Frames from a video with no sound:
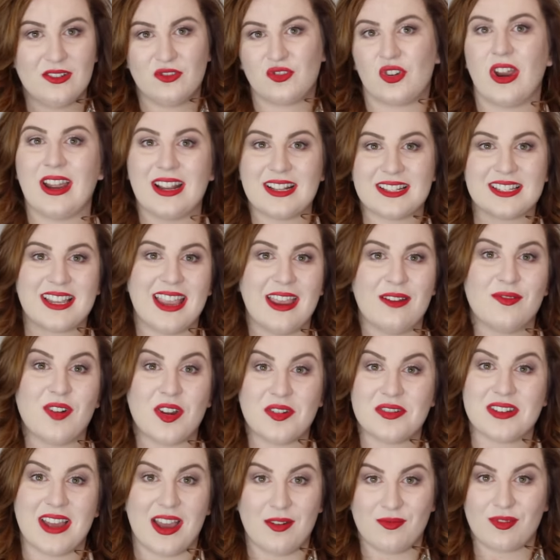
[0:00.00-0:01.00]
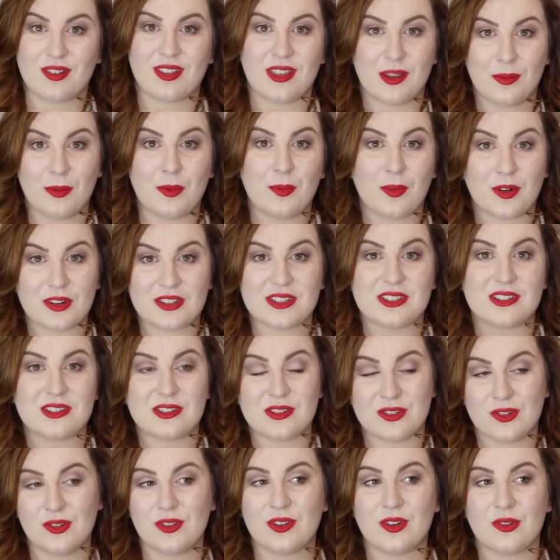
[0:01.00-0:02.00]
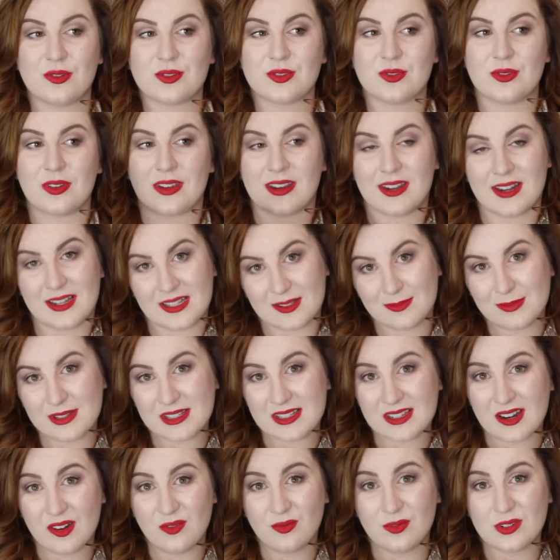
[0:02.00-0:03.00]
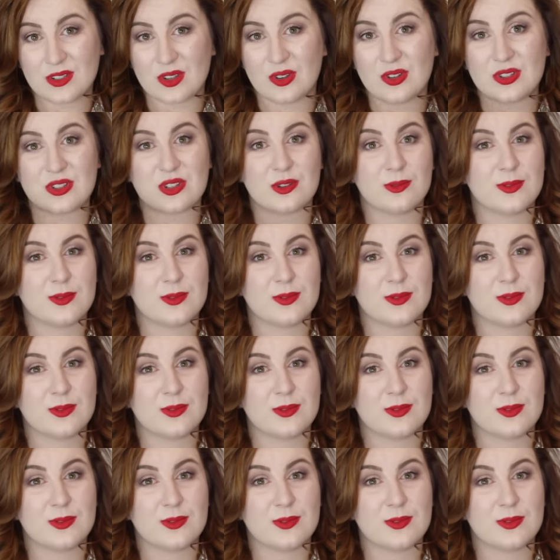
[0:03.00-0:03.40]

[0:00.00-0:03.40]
trying to get around to everything we wanted to do, and also the Christmas stuff was on,